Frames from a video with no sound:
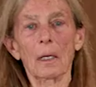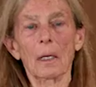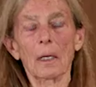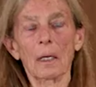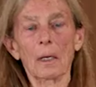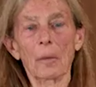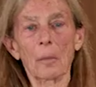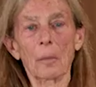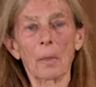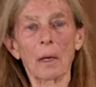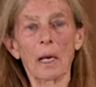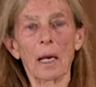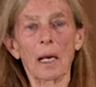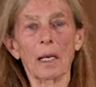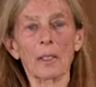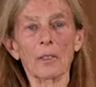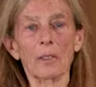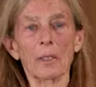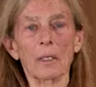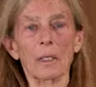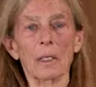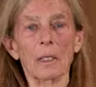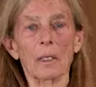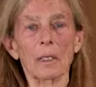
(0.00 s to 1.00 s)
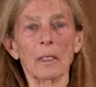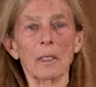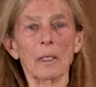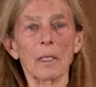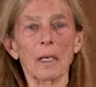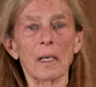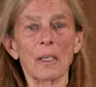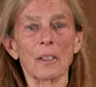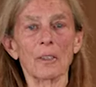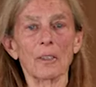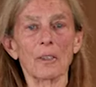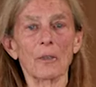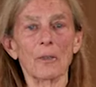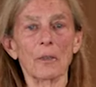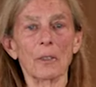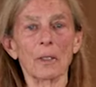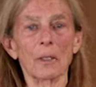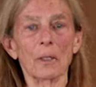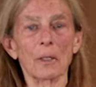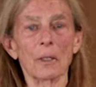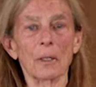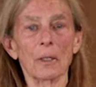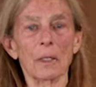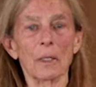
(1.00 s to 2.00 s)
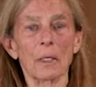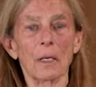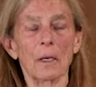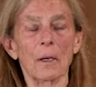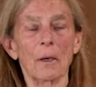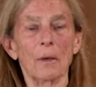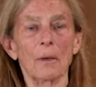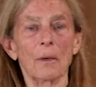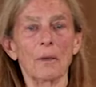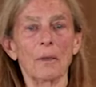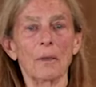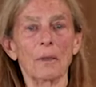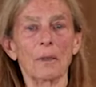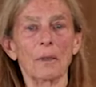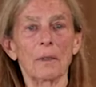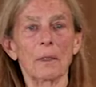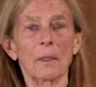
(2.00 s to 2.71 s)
compassionate touch for yourself.